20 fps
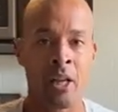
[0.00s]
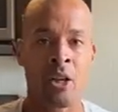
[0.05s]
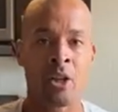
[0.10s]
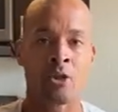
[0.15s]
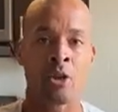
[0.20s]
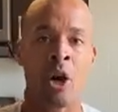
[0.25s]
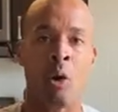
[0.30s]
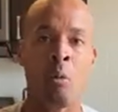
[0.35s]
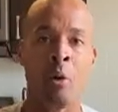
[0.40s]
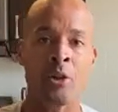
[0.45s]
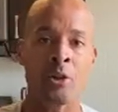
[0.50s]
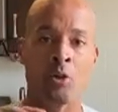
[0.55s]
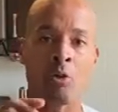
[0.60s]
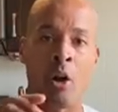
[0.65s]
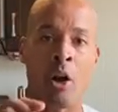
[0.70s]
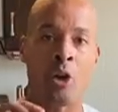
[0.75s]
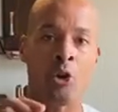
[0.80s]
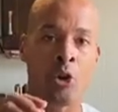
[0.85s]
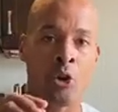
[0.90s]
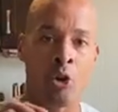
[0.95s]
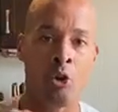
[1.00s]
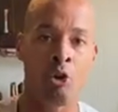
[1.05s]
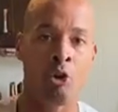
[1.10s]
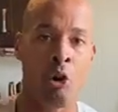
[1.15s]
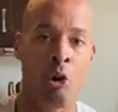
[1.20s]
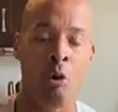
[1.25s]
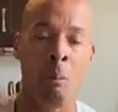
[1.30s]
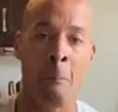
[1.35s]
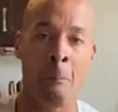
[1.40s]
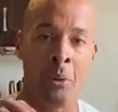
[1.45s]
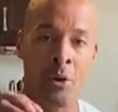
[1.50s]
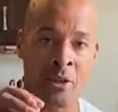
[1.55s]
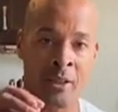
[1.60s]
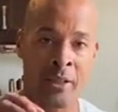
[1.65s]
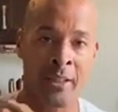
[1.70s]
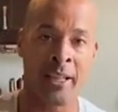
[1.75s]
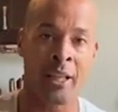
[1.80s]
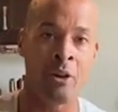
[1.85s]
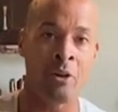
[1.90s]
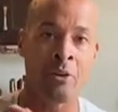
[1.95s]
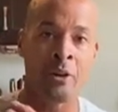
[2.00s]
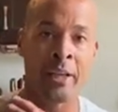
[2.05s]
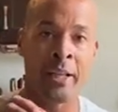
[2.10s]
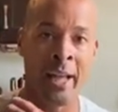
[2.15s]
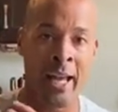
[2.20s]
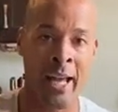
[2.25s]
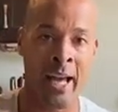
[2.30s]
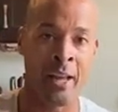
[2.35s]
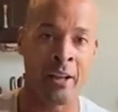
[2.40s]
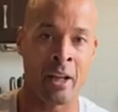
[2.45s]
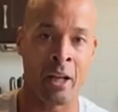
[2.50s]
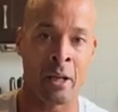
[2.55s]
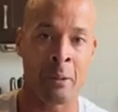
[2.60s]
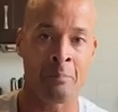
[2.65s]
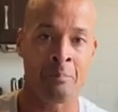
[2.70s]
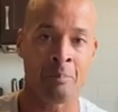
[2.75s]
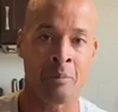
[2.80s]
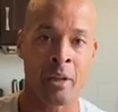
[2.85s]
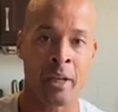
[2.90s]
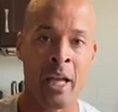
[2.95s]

So I want you all to Google Brazil, Indiana.